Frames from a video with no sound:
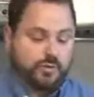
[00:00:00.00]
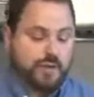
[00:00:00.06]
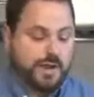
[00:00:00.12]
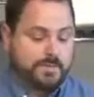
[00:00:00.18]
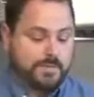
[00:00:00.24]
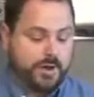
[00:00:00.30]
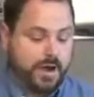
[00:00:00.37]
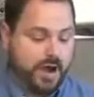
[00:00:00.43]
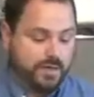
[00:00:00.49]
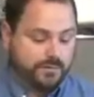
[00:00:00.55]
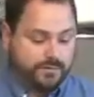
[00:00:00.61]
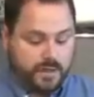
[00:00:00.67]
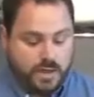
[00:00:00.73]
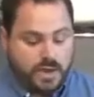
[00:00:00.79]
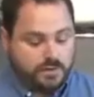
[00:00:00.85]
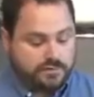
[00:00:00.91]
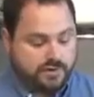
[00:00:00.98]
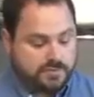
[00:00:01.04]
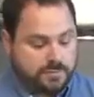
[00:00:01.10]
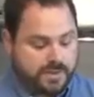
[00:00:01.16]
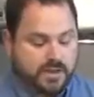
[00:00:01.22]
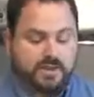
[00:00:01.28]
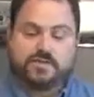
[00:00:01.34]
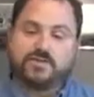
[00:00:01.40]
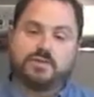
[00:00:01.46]
you wipe it off, just
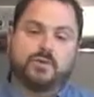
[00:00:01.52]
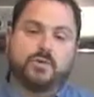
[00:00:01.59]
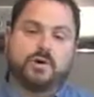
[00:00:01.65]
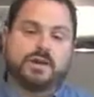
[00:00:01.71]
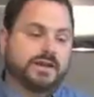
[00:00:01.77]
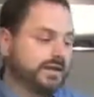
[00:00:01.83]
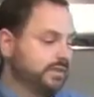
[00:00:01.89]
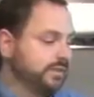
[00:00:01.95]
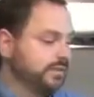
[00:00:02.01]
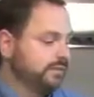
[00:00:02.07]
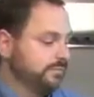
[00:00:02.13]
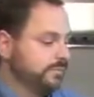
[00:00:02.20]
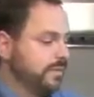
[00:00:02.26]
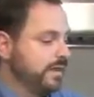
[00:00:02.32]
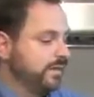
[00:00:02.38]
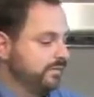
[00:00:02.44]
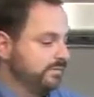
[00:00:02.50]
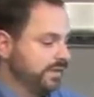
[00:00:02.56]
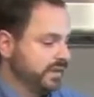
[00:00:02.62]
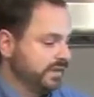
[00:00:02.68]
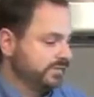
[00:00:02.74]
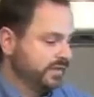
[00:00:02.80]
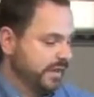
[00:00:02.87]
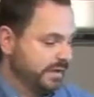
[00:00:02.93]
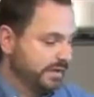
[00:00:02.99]
because you don't want any little metal
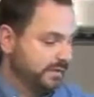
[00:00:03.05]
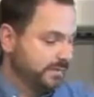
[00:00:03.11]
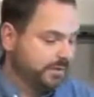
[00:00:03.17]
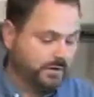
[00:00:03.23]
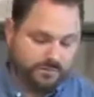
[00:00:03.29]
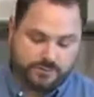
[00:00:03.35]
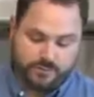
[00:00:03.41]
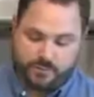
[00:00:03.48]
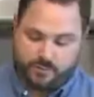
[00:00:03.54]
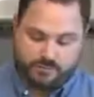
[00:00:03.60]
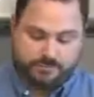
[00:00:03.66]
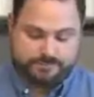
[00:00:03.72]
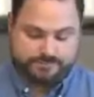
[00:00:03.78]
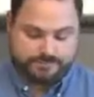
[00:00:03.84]
flakes to end up in your food.